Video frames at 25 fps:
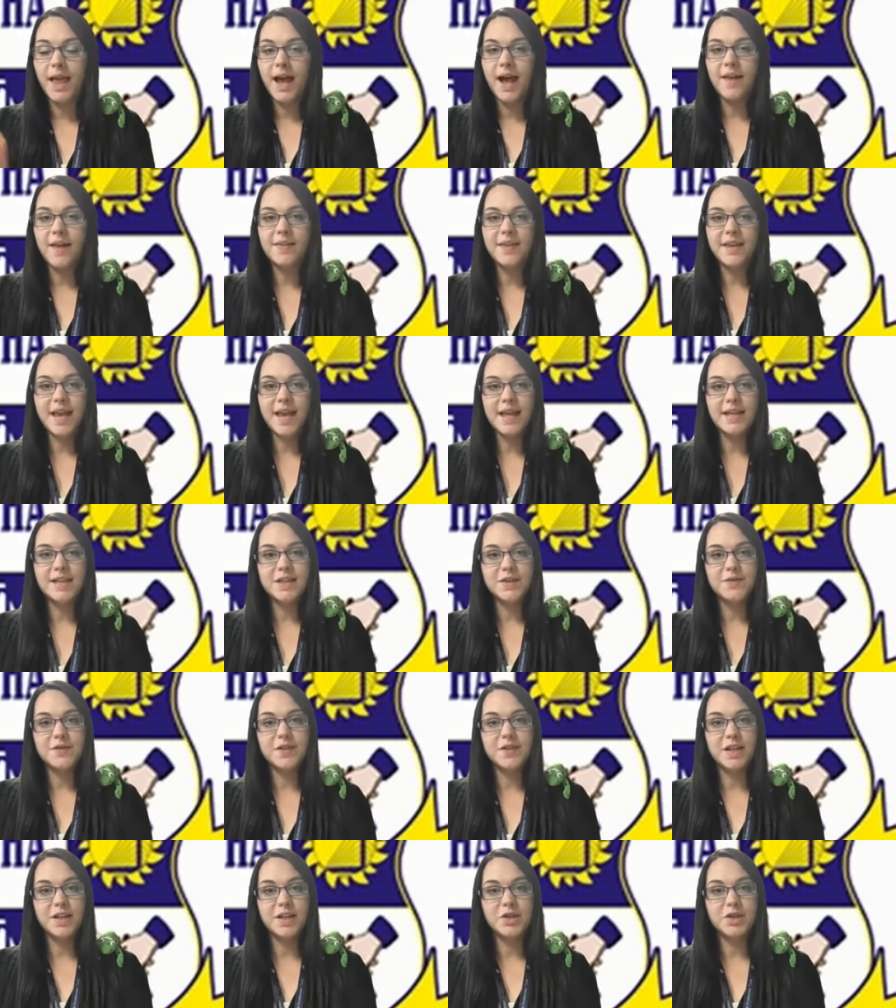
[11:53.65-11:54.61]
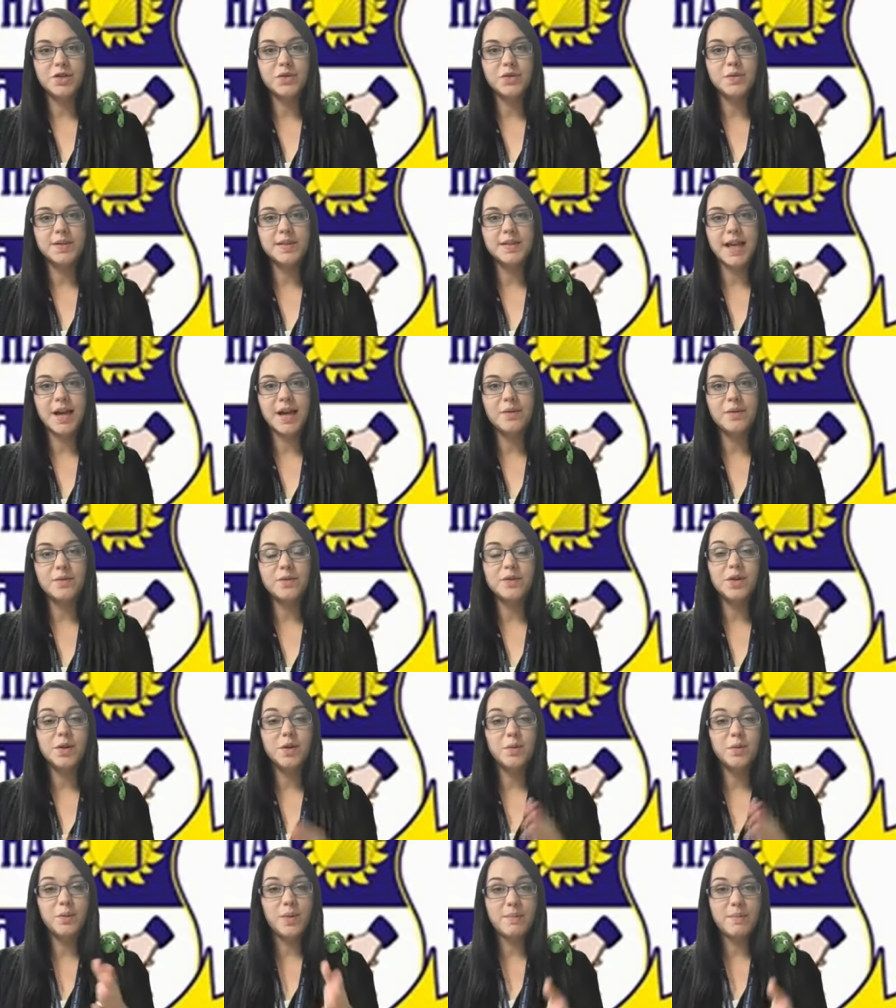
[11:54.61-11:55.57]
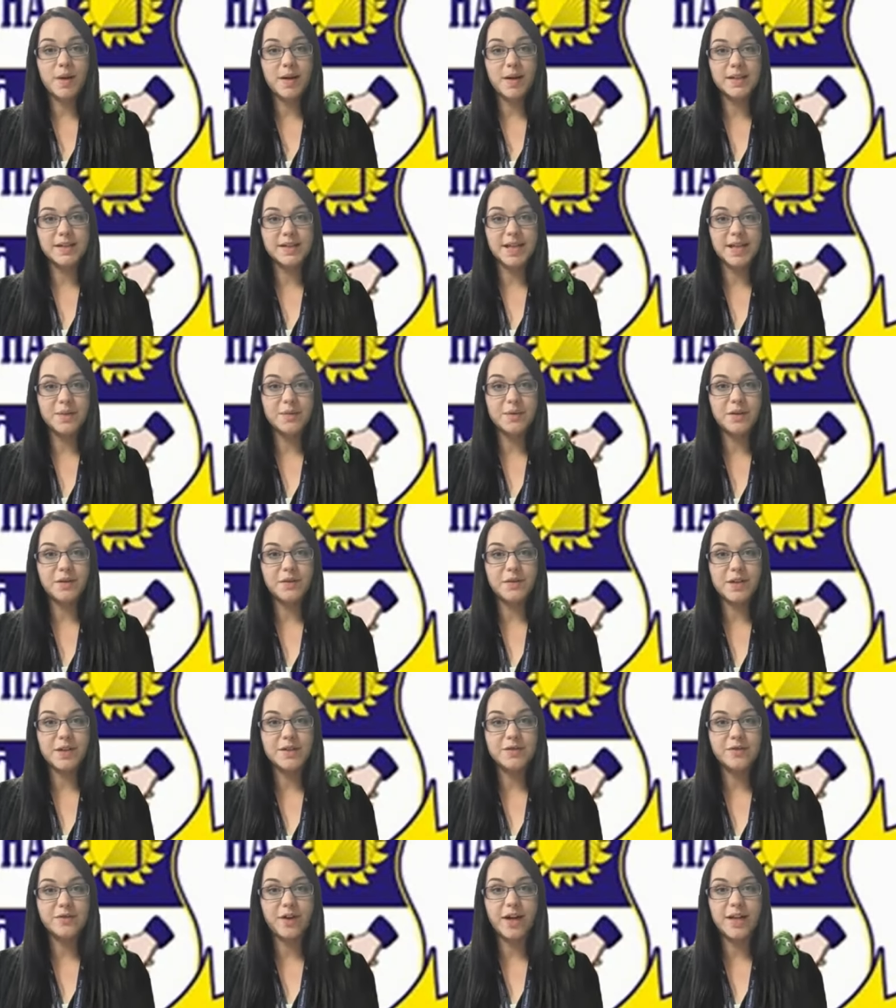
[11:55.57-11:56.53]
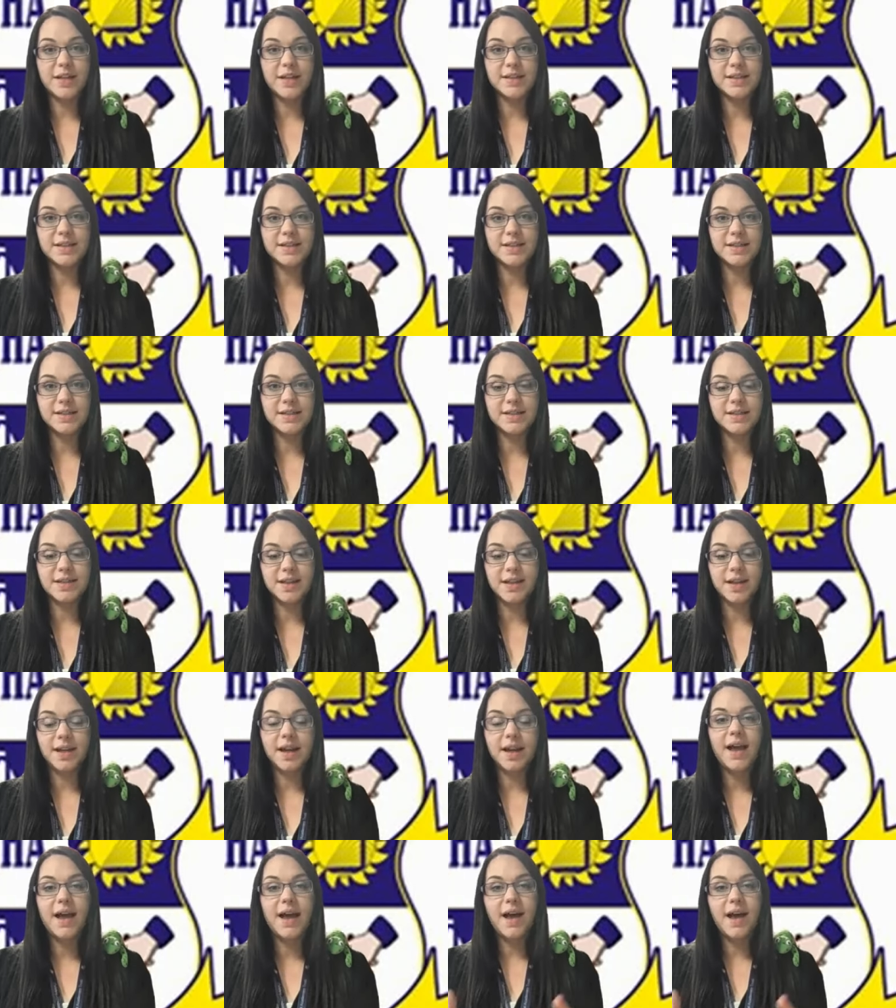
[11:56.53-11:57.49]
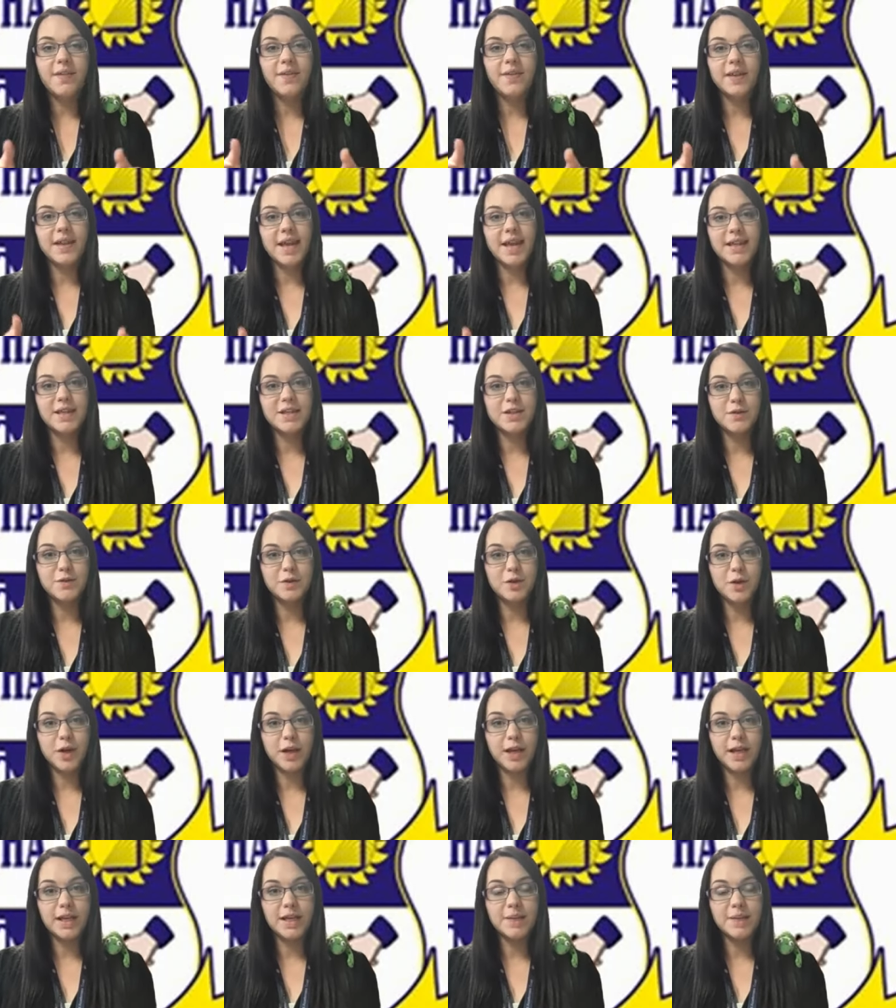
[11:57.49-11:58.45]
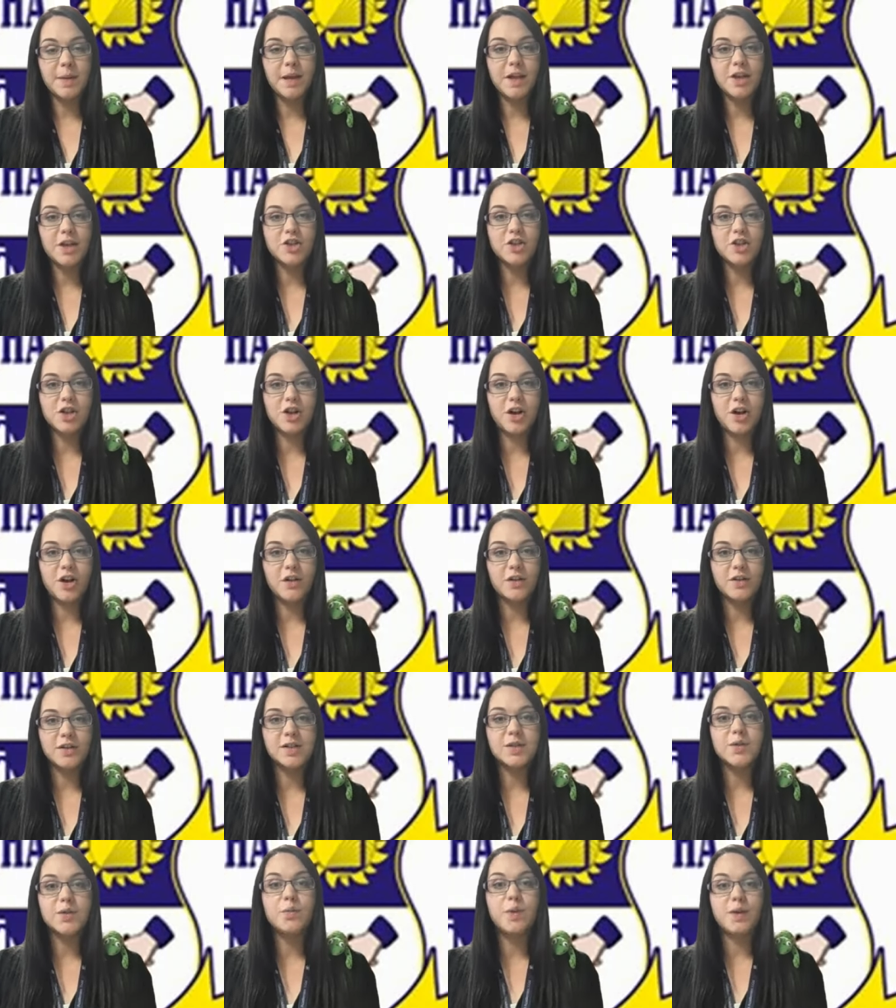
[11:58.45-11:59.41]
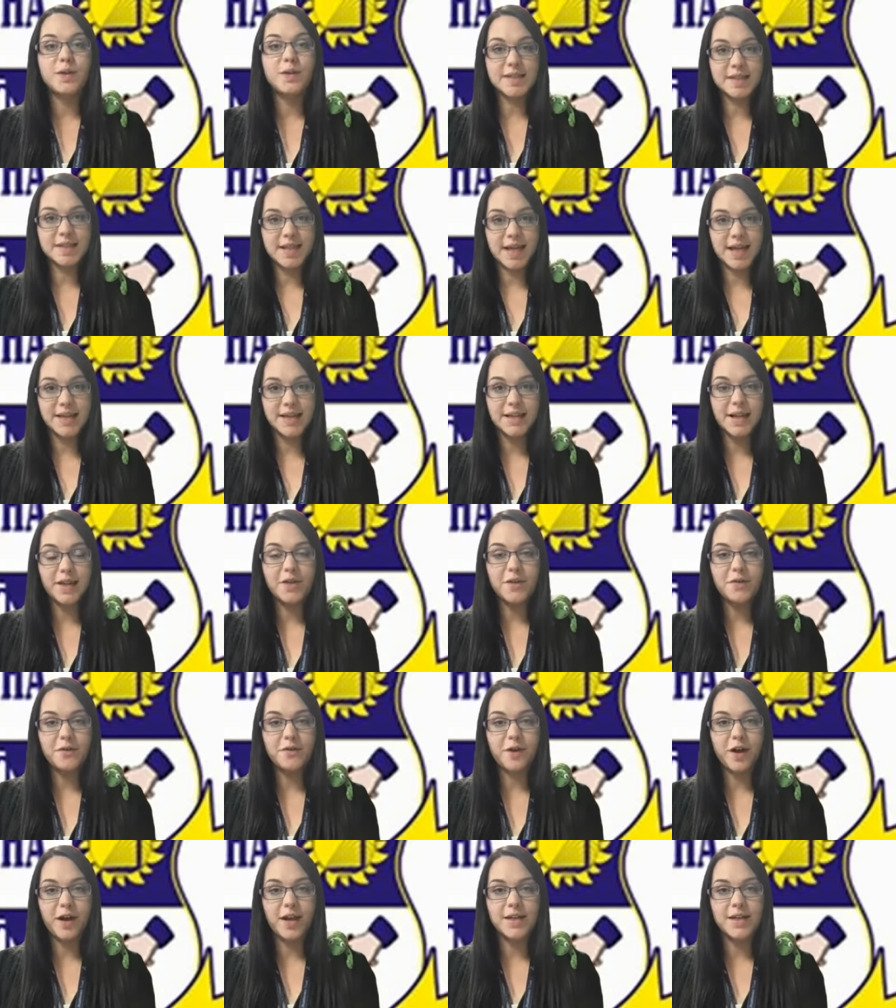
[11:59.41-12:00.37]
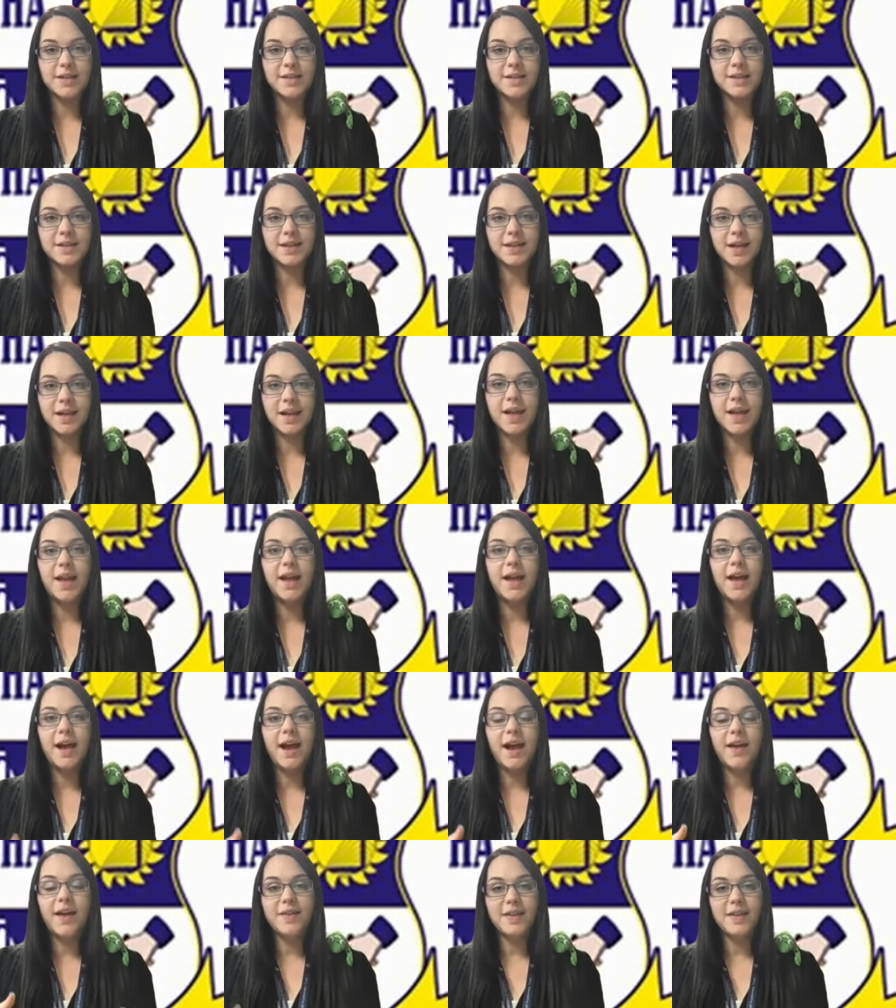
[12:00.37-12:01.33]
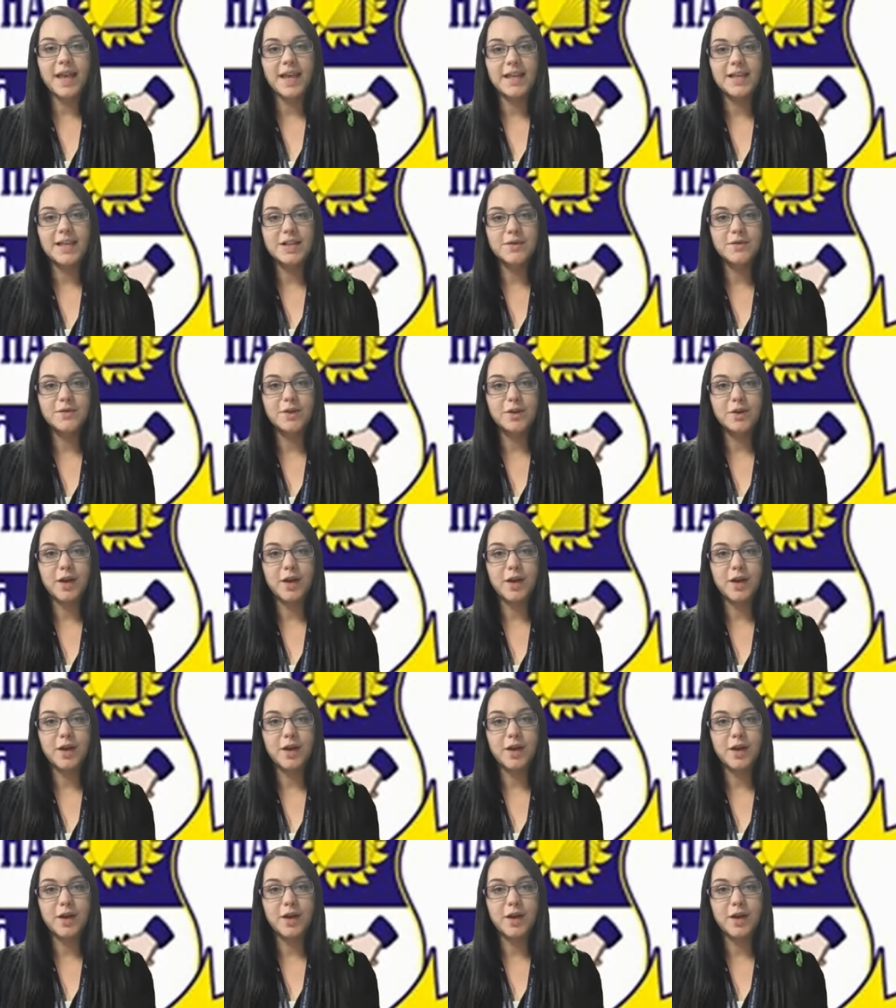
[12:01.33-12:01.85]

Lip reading: At the end of the initial sound, we might say one of these phrases. At the end of looking at the picture cards, we'd say another phrase. At the end of